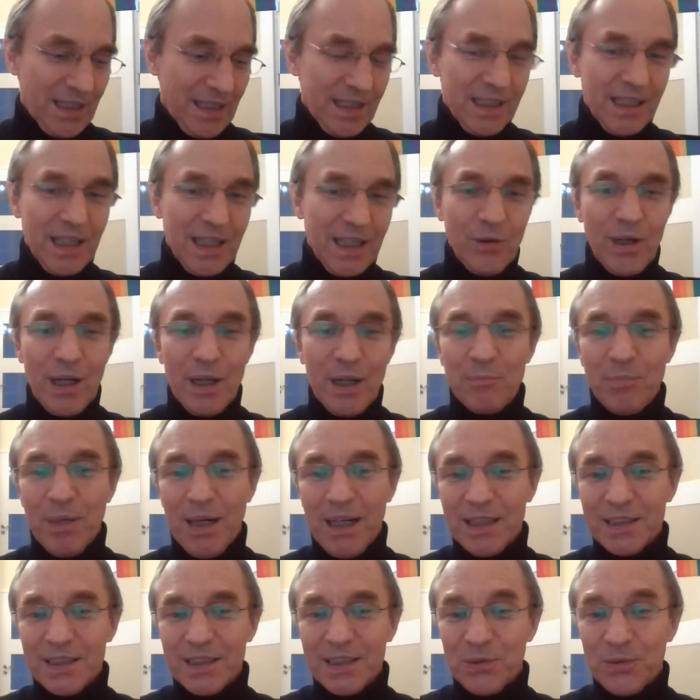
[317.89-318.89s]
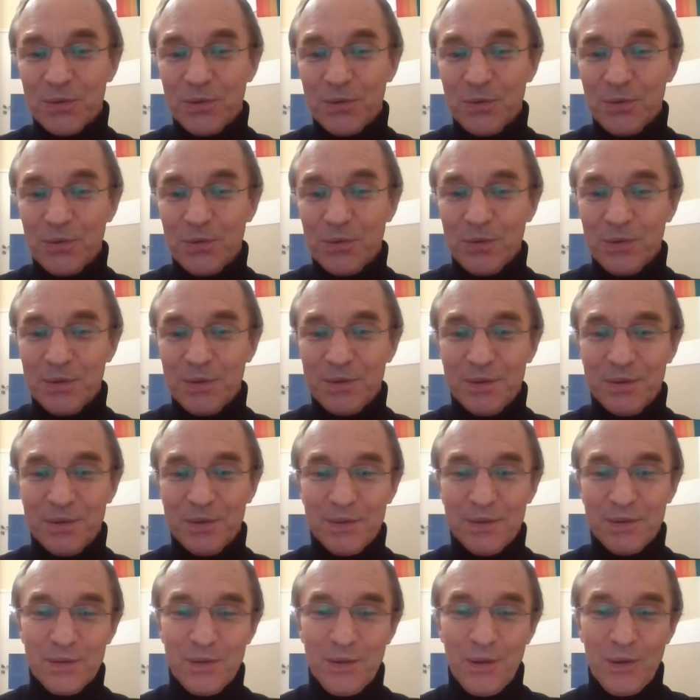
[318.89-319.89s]
Now I'll ask to
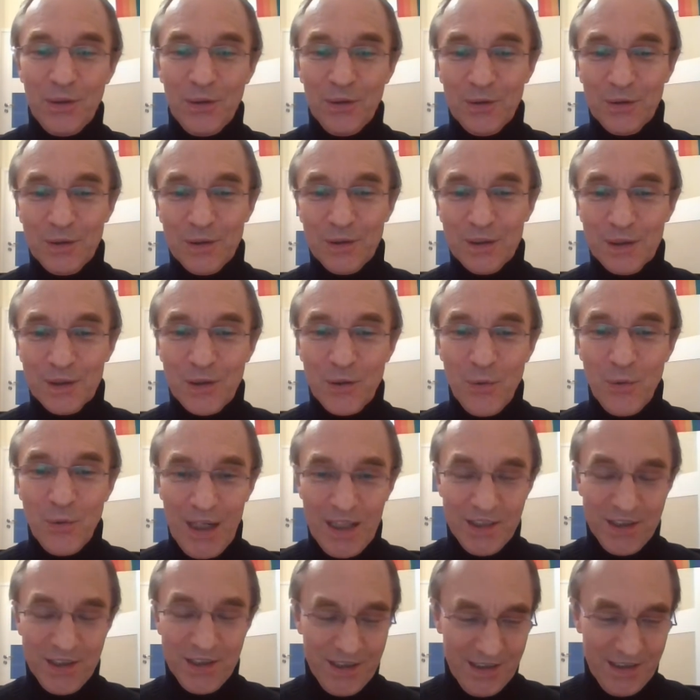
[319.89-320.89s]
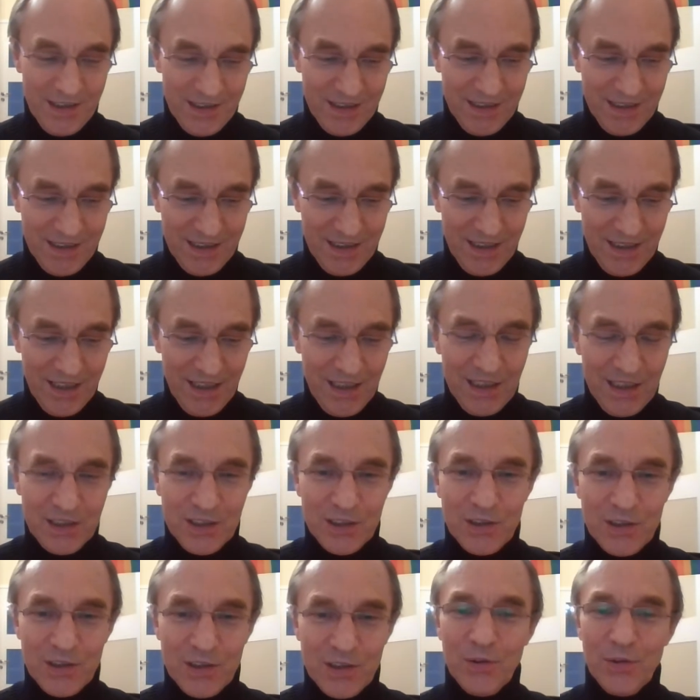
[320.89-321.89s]
all questions.
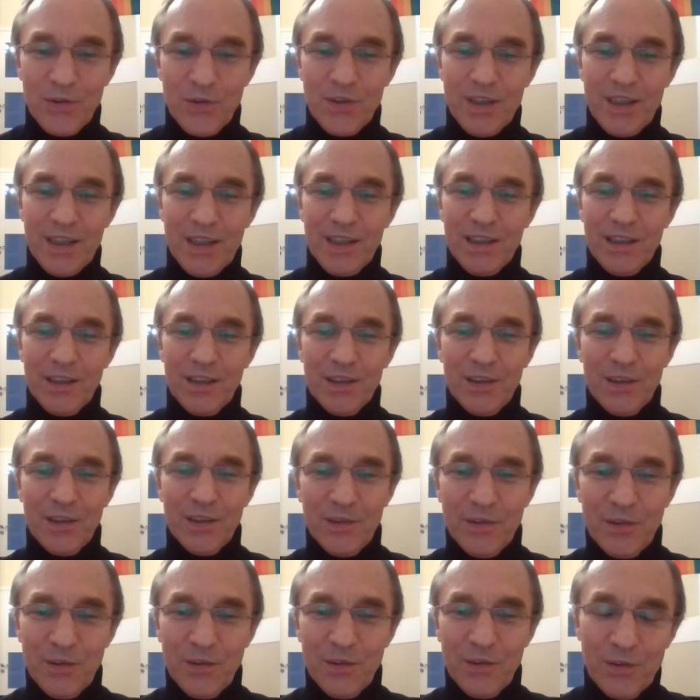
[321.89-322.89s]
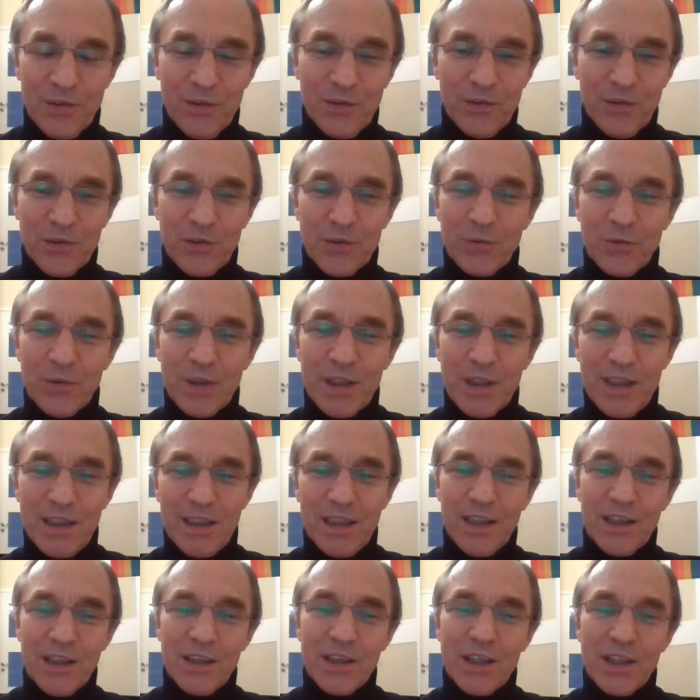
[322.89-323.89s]
So the three
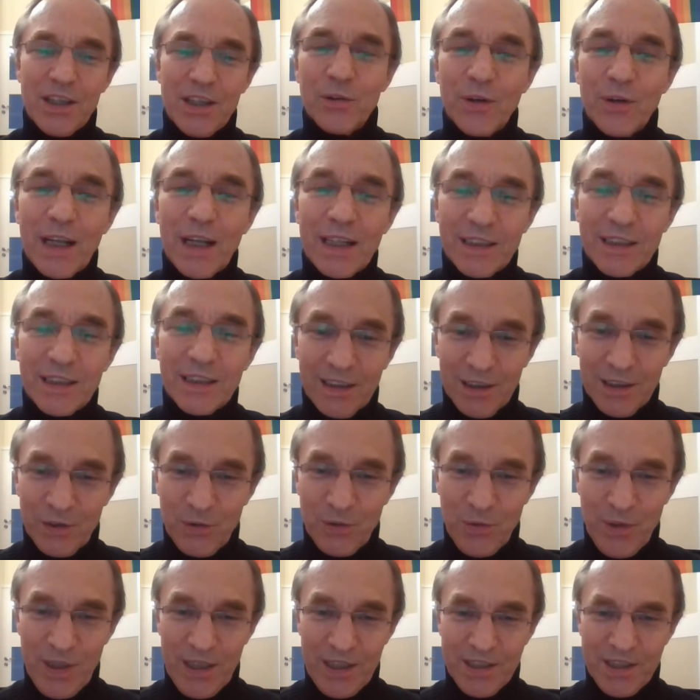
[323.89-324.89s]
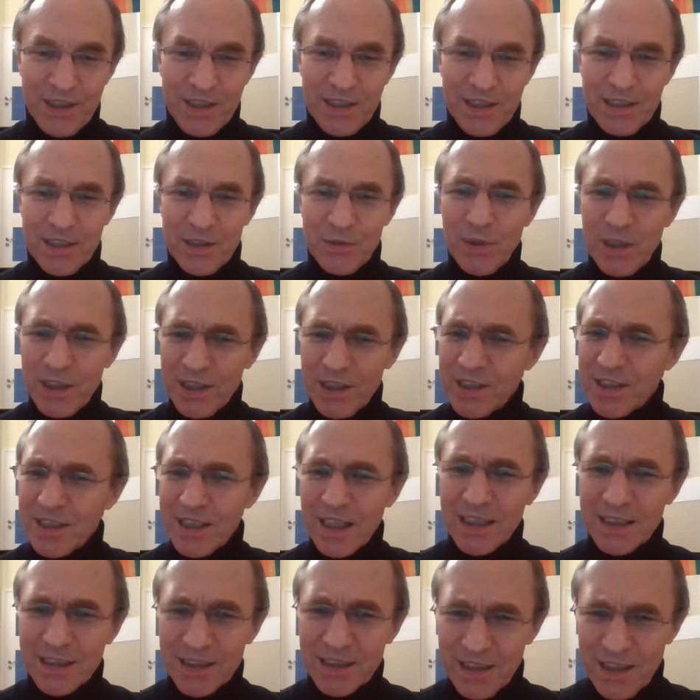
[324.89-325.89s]
theoretical questions, we
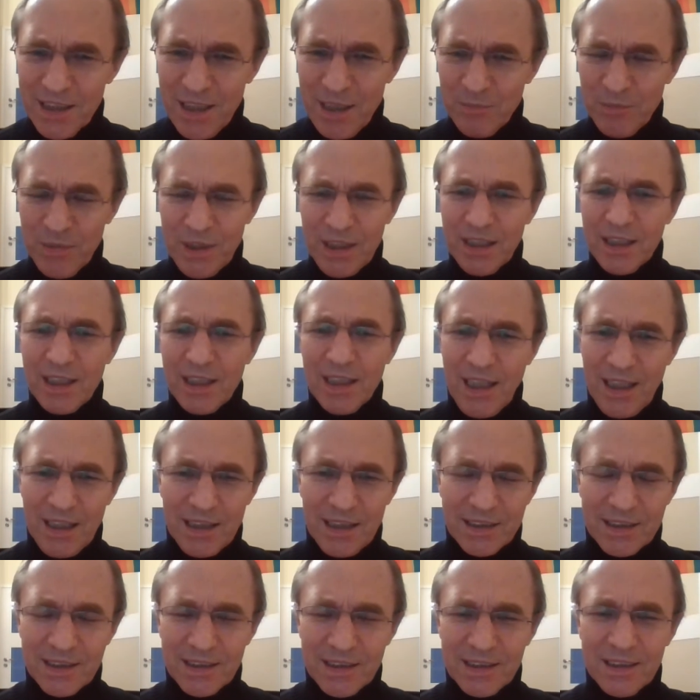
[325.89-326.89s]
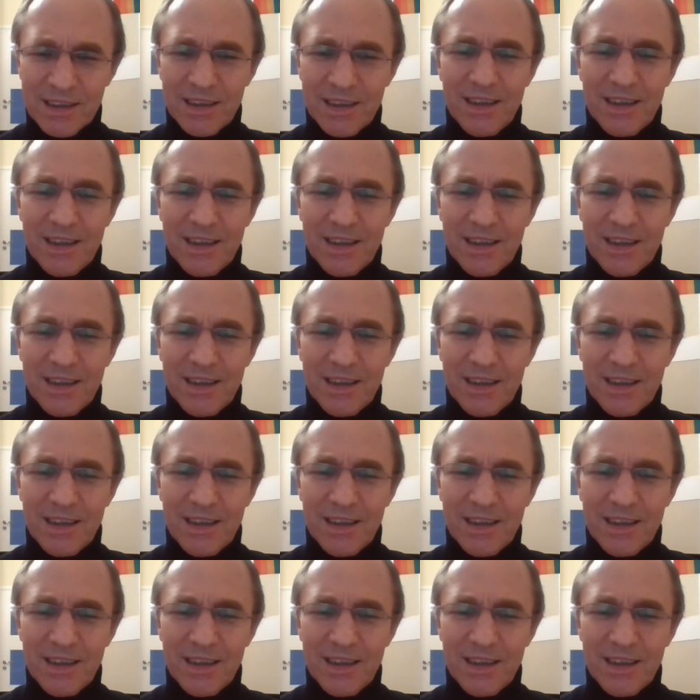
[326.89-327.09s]
discussed them in class.